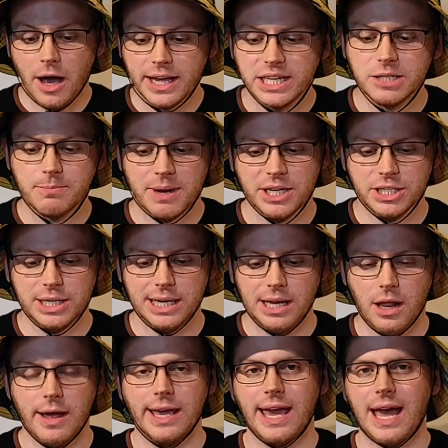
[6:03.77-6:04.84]
I especially
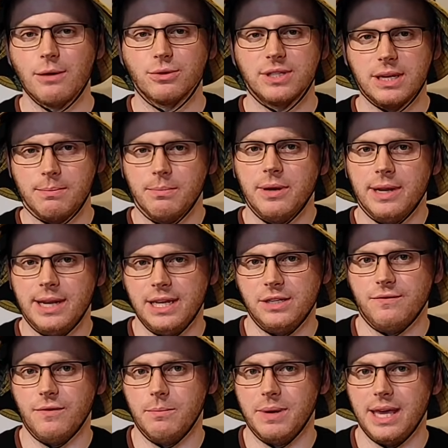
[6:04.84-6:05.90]
like how simple it is
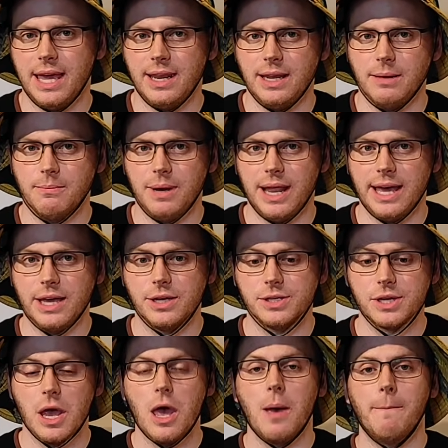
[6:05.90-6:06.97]
for beginning players,